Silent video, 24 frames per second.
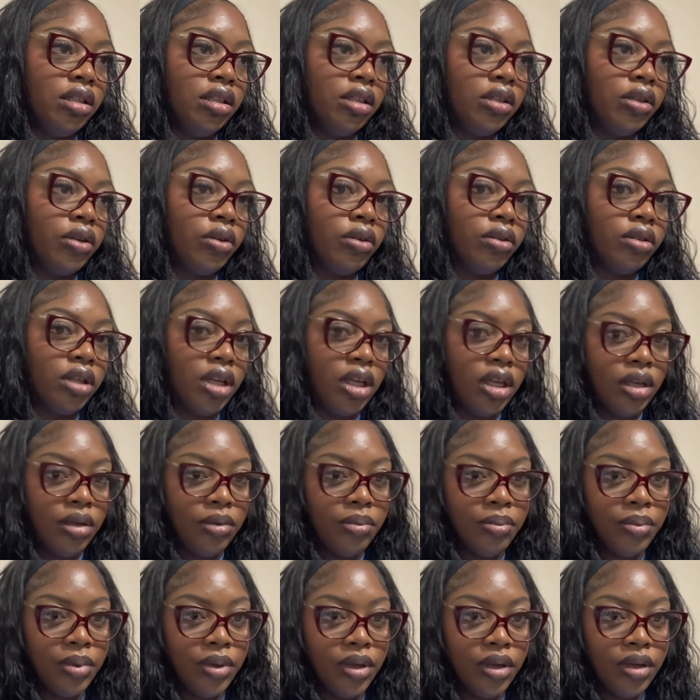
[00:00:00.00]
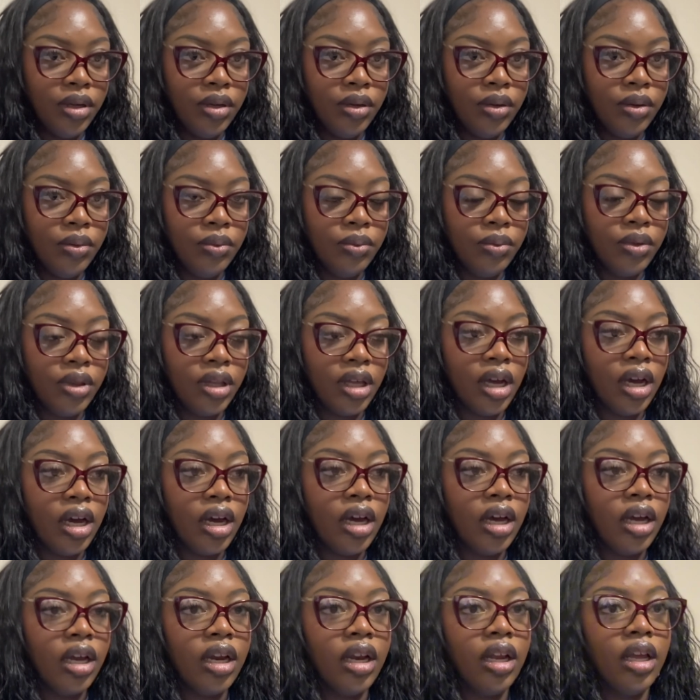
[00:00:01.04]
go deep with
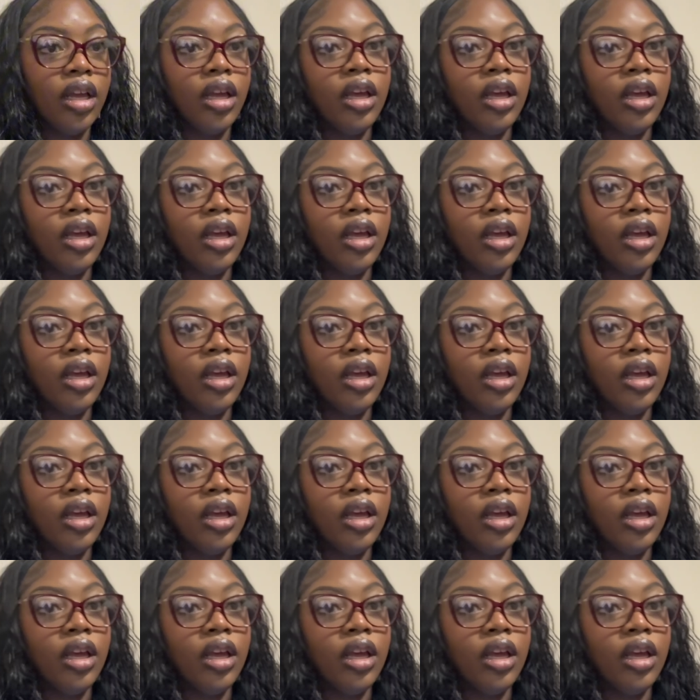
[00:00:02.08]
God.